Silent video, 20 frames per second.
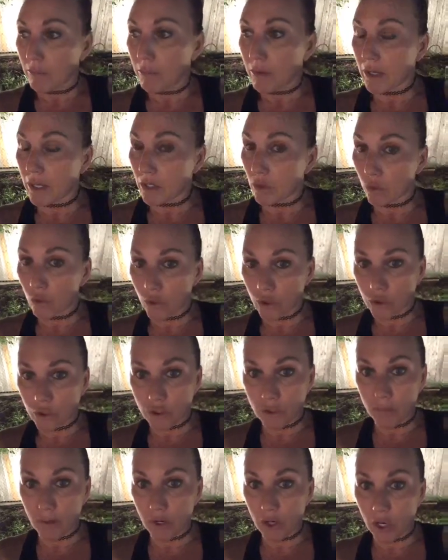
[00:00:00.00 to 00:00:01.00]
but in order
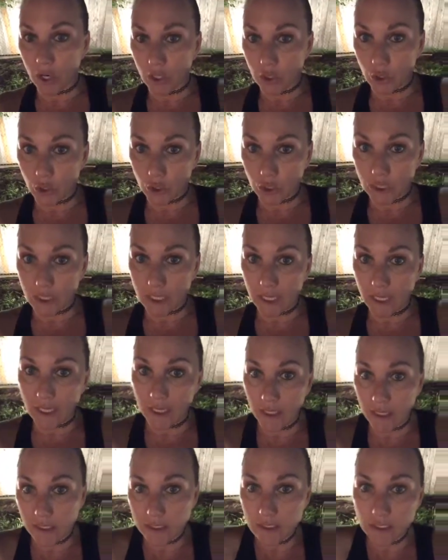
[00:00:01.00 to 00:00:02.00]
to better
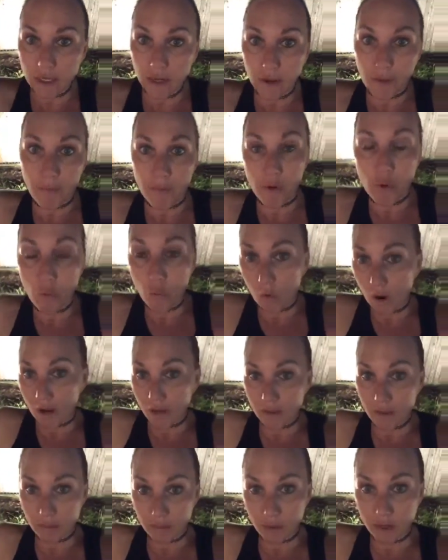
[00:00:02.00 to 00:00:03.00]
understand
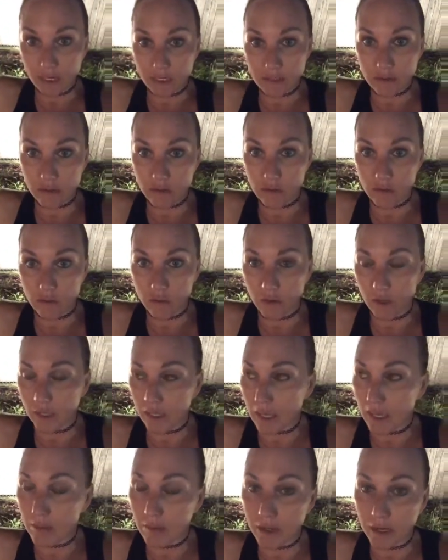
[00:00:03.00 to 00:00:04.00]
why the appraisal
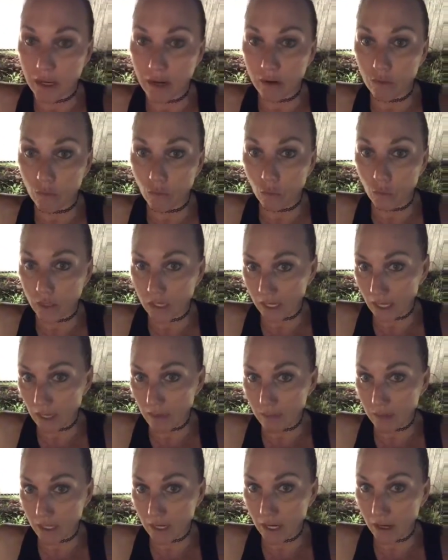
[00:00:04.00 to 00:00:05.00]
came in at what it
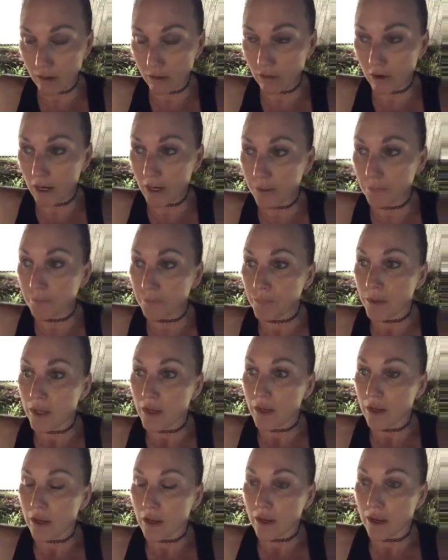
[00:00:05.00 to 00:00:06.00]
came in at, right?
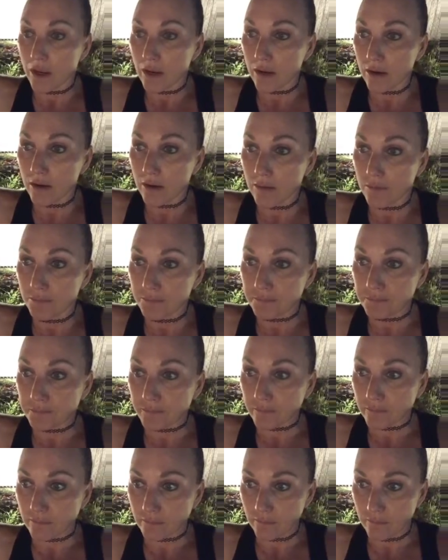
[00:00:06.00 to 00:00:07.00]

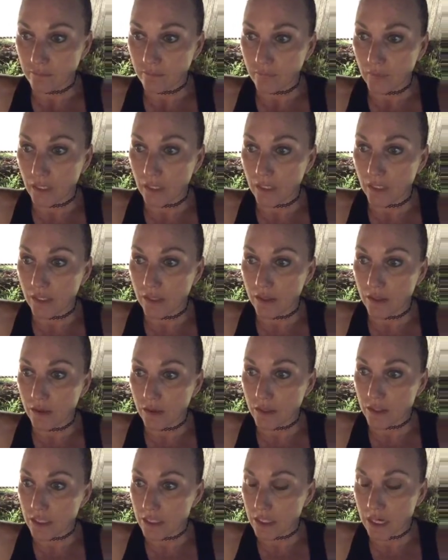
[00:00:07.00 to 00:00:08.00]

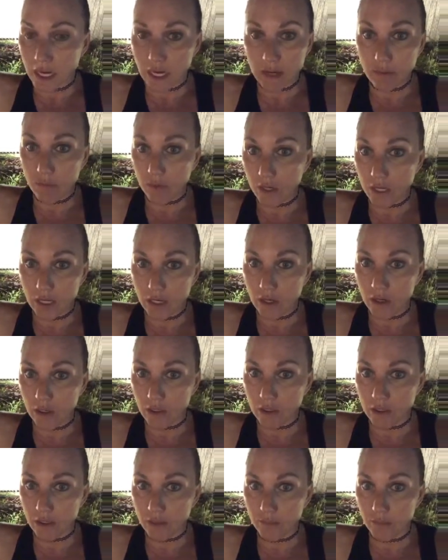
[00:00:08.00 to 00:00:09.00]
There was a time when I
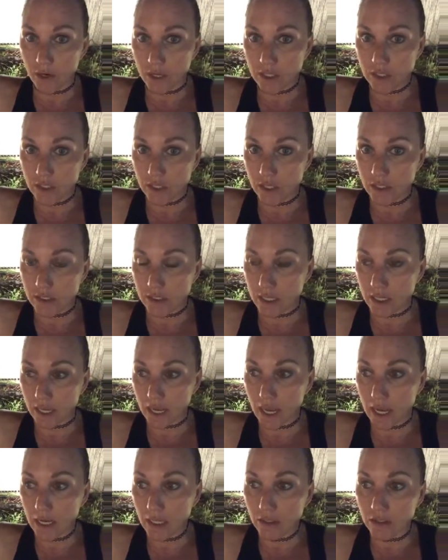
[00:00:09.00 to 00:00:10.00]
called an appraiser and I was
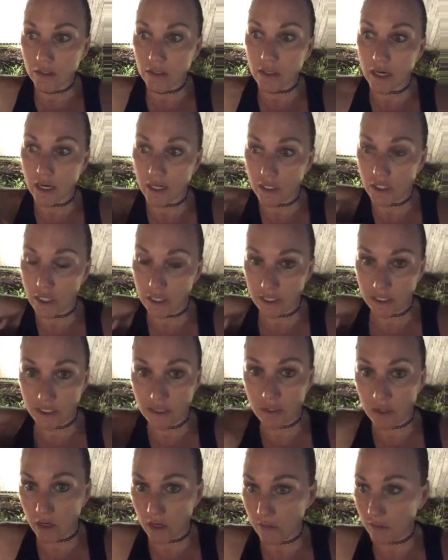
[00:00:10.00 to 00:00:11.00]
like, hey, look, I checked
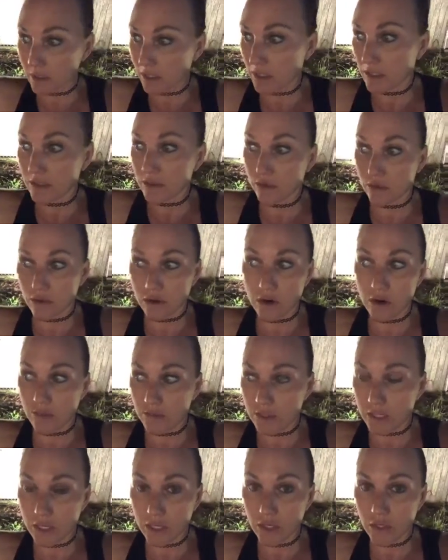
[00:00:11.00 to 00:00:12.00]
these comps and these are the
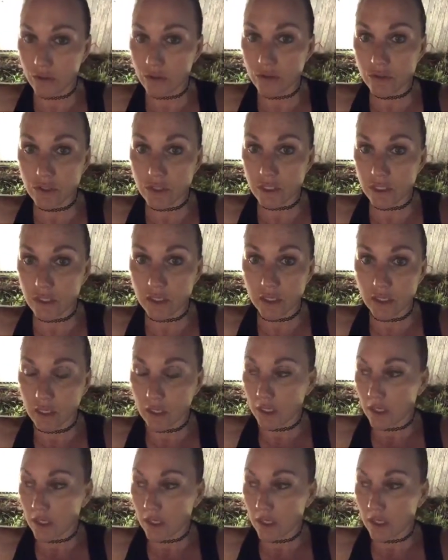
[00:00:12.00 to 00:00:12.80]
comps I used, and